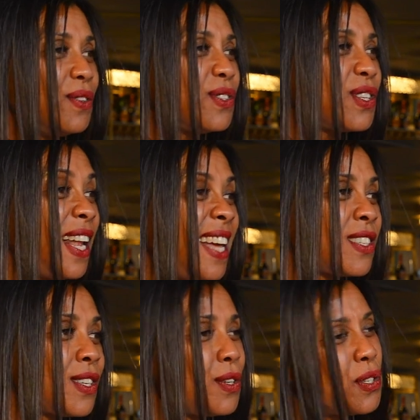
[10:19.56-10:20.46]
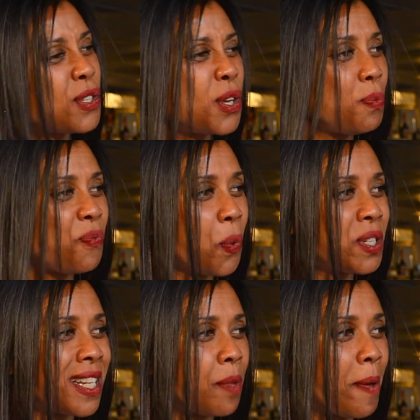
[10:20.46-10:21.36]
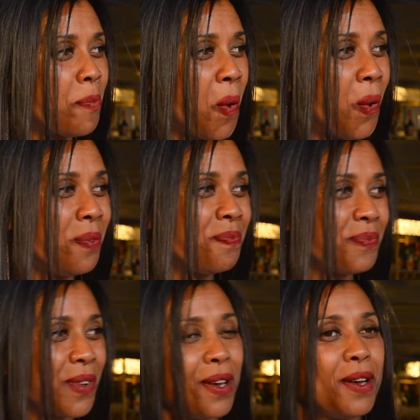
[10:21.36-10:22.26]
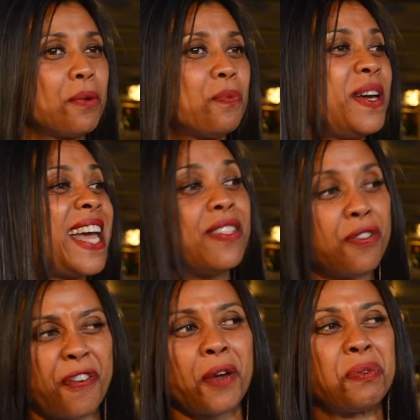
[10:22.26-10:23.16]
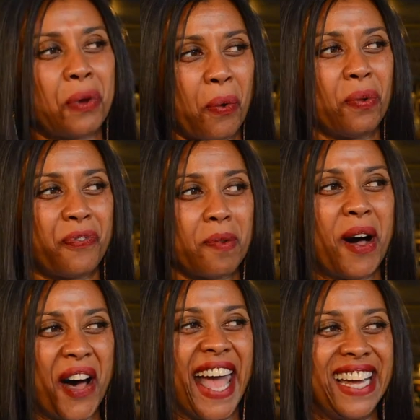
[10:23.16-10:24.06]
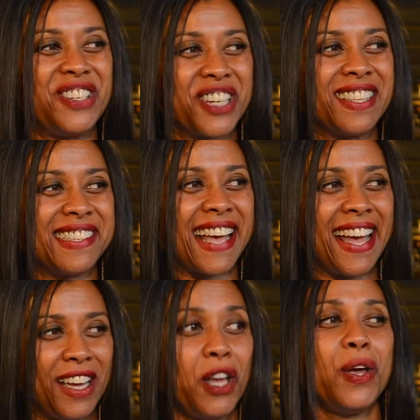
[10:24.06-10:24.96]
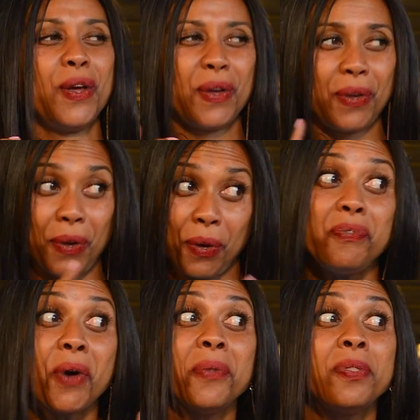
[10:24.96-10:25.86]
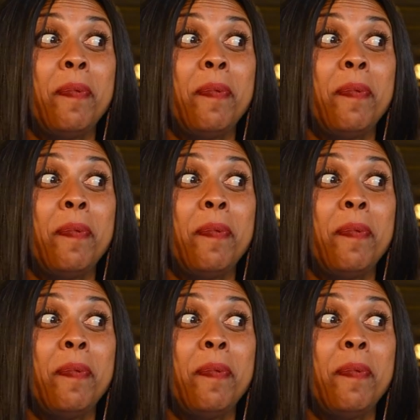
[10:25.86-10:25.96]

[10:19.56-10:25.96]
So let's scoot forward a little bit more. We get the phone call from our agent saying, you've got the